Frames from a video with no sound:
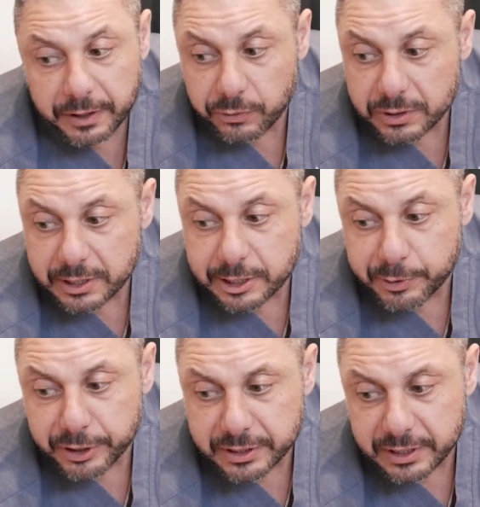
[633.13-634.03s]
anyone's
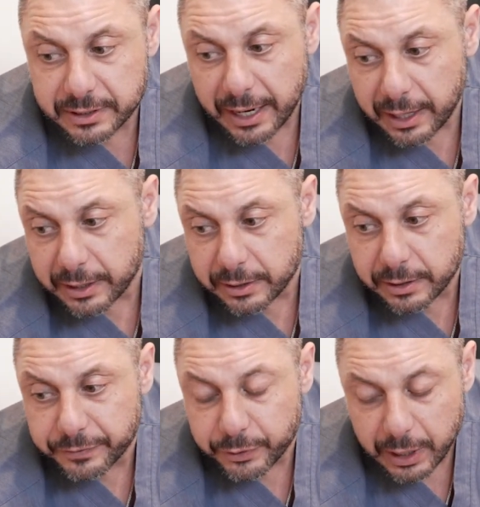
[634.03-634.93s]
experiencing that, and
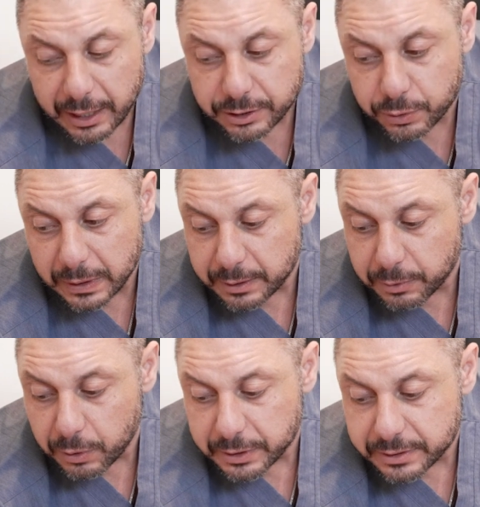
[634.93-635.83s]
if you guys do end
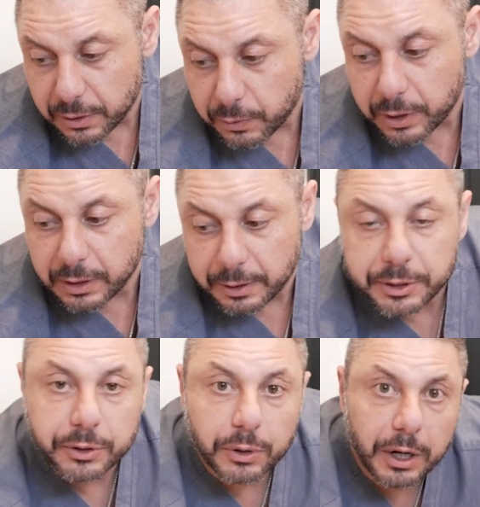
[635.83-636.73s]
up going somewhere, let me
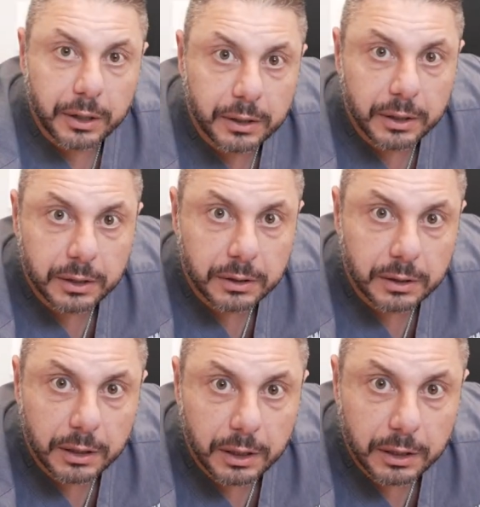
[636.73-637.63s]
know
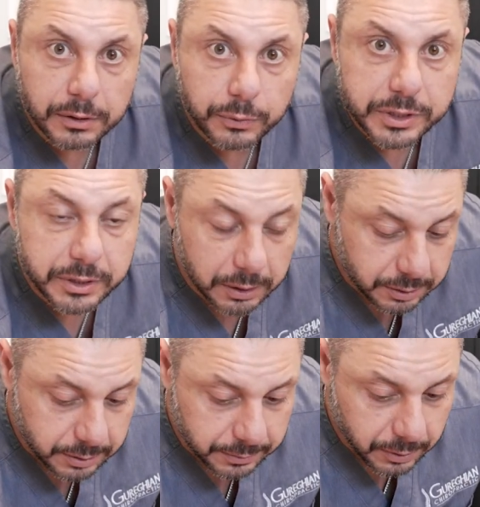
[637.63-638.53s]
the
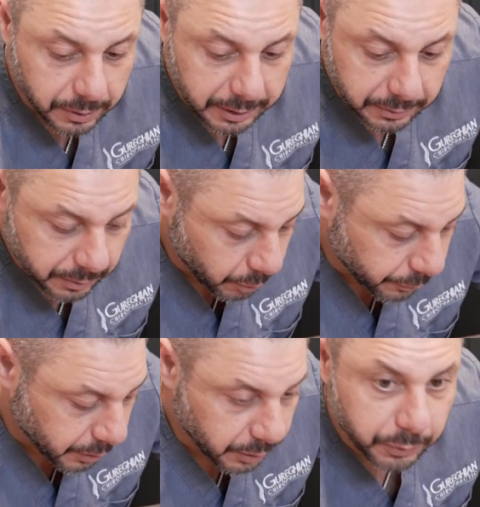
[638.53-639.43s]
results. All right.
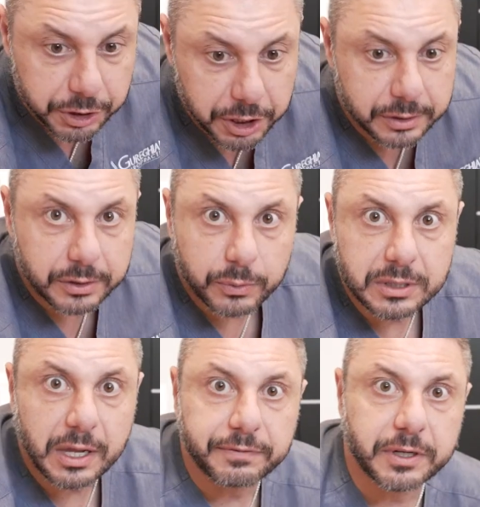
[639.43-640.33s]
Hopefully we change
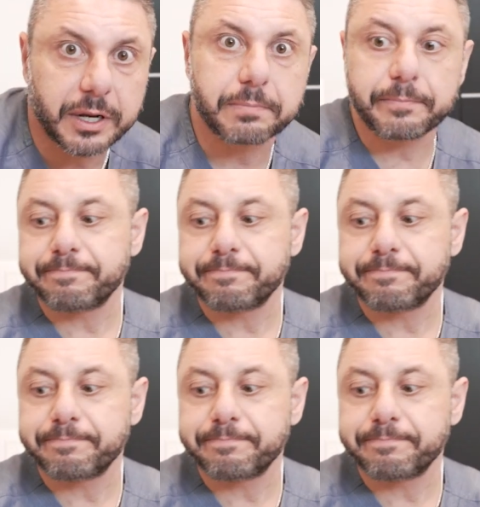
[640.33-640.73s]
someone's life today.